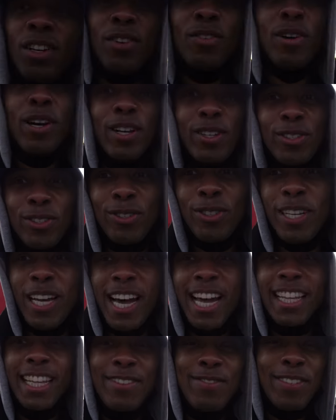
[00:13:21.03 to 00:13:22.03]
all right. Wow, so a
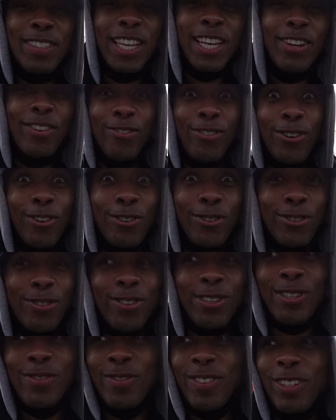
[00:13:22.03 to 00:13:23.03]
guy let me take a photo
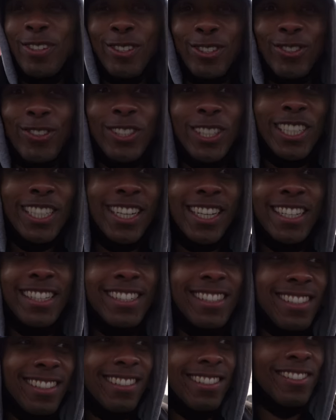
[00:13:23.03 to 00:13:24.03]
of him. He was really
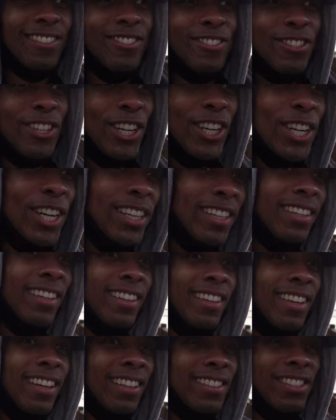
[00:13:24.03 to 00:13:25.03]
nice. So
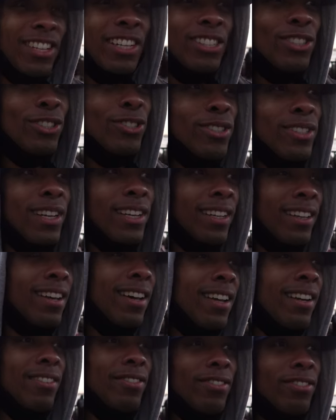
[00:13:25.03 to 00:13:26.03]
yeah, Jeju is like
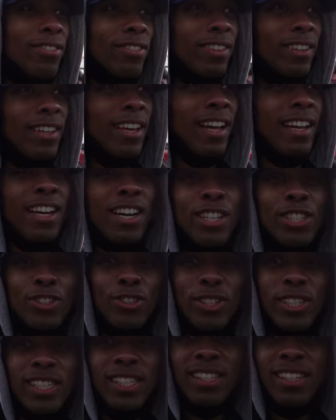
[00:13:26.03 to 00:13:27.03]
kind of got
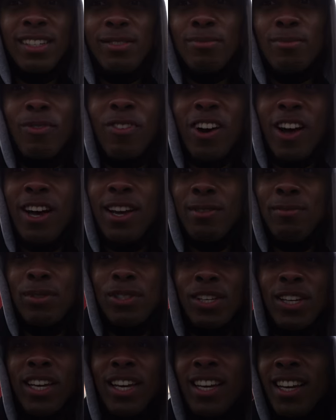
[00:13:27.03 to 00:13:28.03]
country
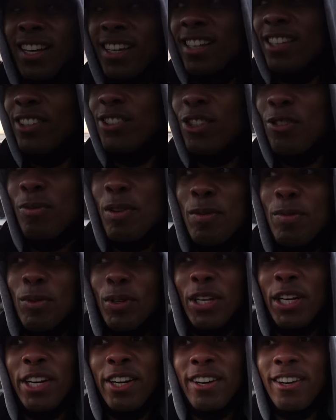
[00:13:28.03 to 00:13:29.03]
vibes. So people
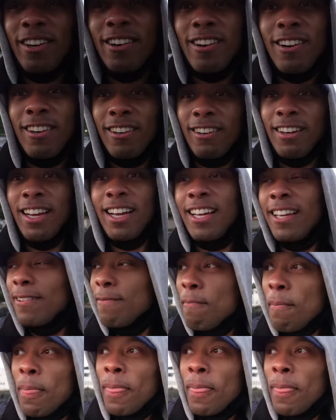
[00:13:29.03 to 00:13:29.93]
here are not